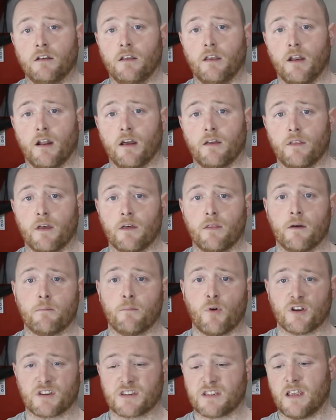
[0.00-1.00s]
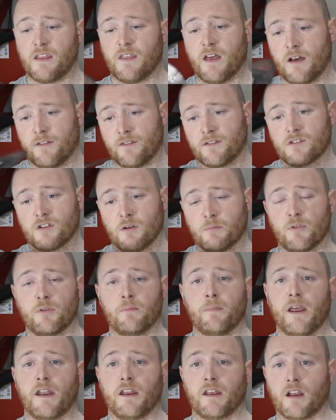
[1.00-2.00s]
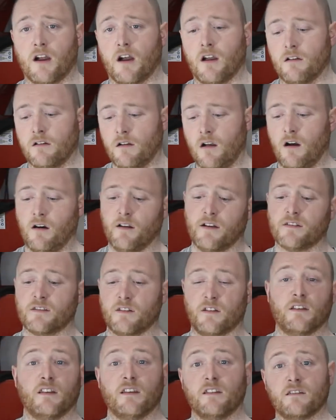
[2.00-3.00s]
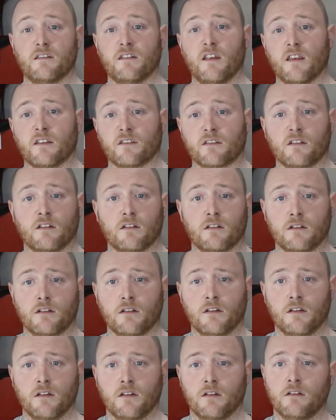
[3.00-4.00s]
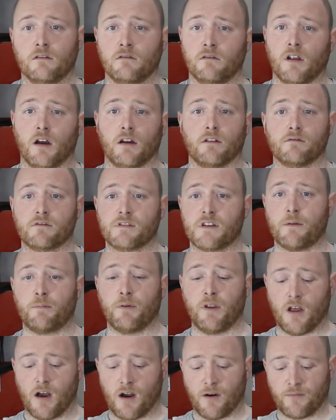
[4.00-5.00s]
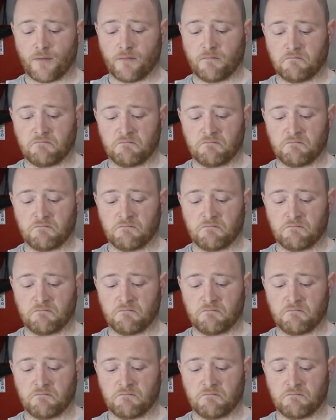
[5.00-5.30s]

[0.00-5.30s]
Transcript: You know, they might see that on the top of the bin and go, "Oh, that's a decent disc." No, snap it in half.